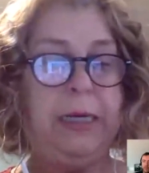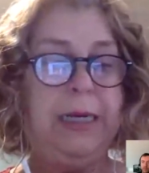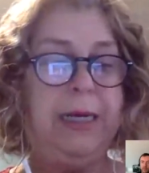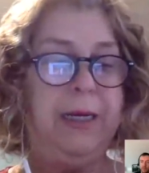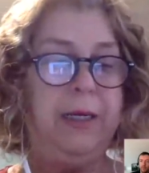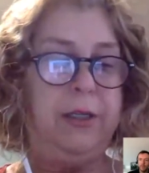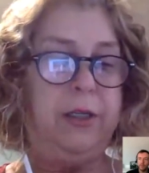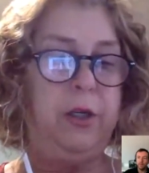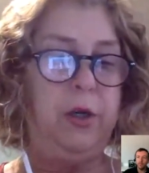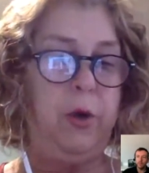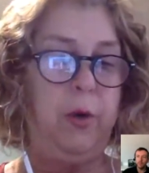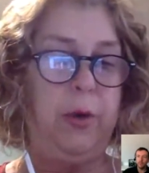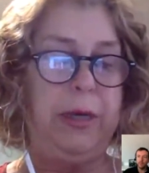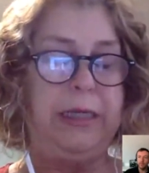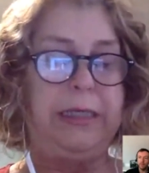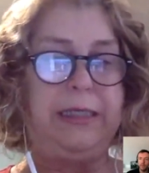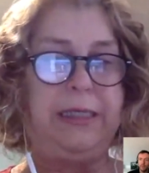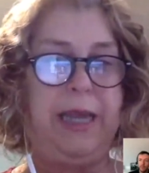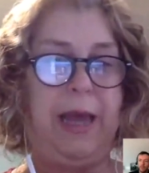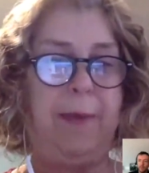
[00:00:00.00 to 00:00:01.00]
you know,
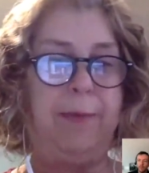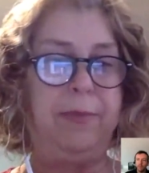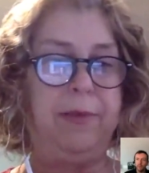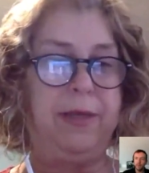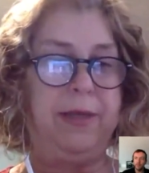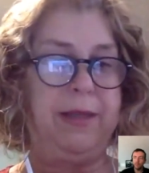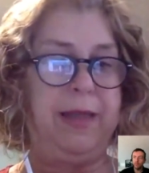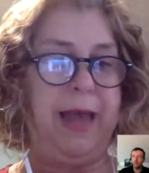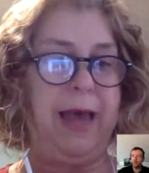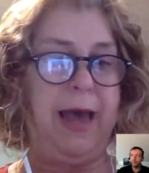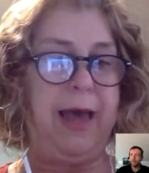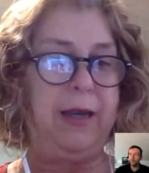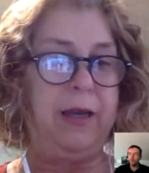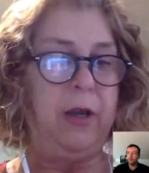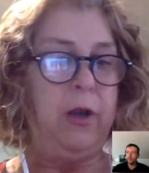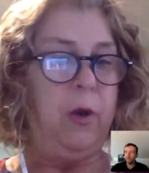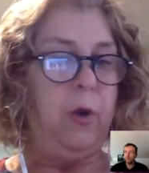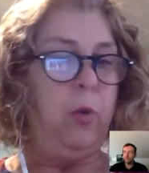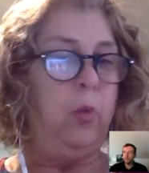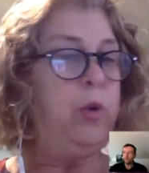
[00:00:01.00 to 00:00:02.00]
accept that
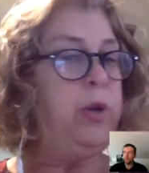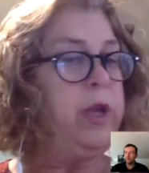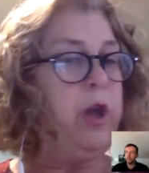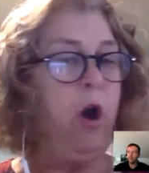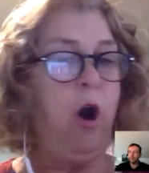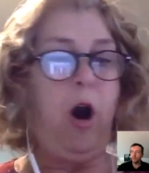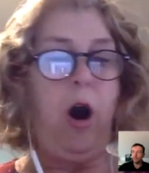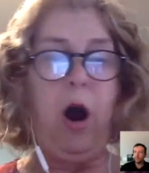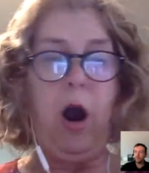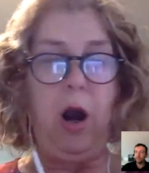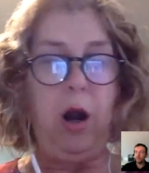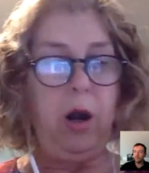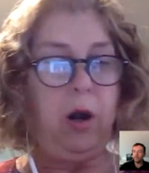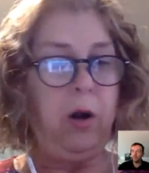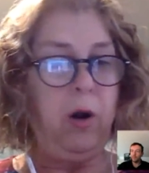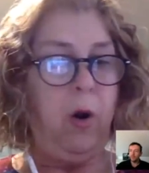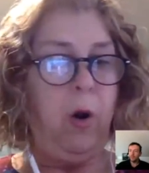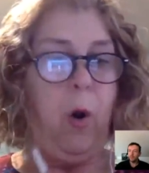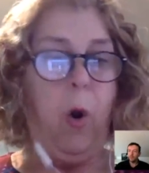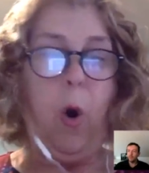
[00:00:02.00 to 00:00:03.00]
we are
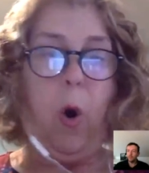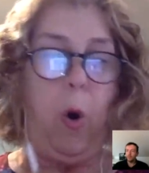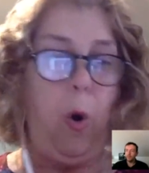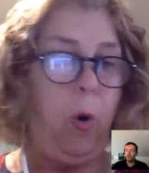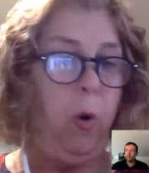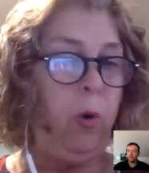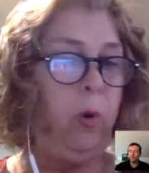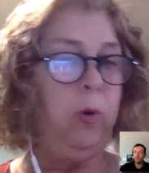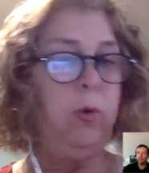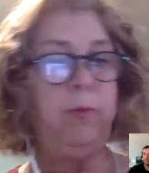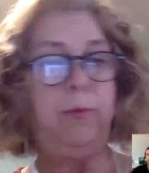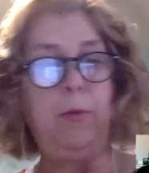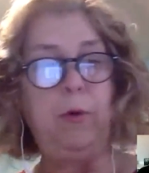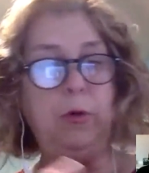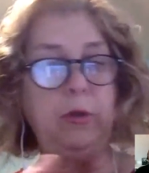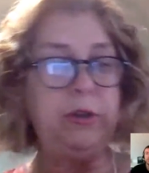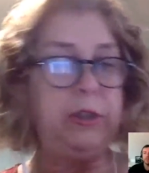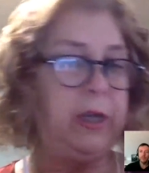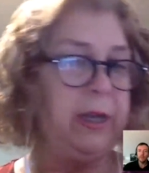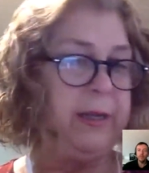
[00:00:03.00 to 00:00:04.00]
whole,
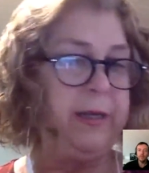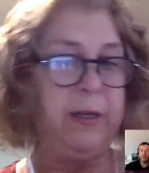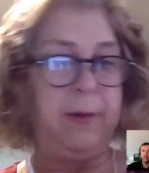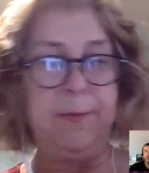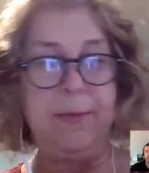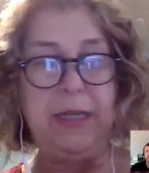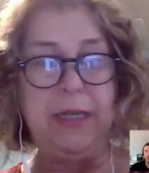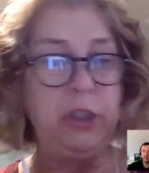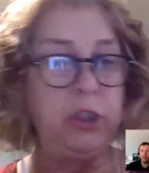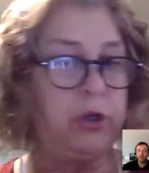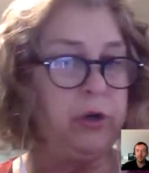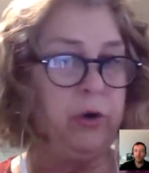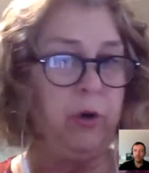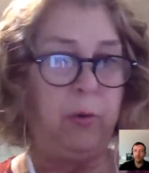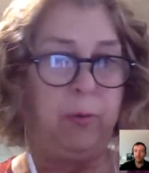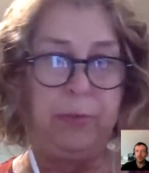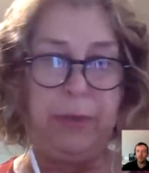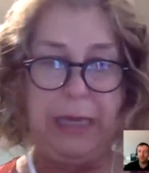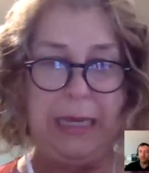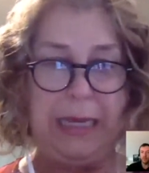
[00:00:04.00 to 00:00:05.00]
multi-dimensional
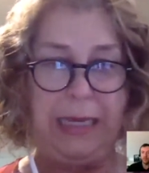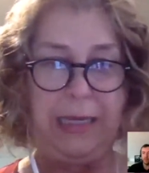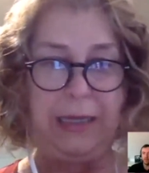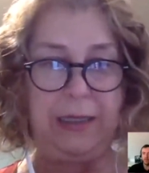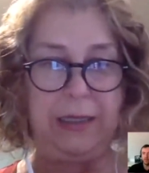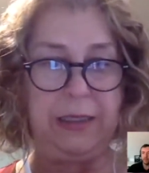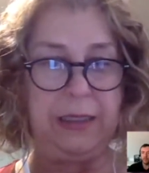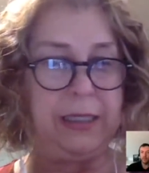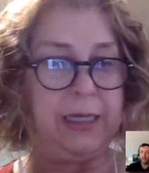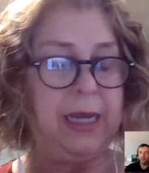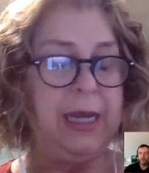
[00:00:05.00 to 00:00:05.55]
beings.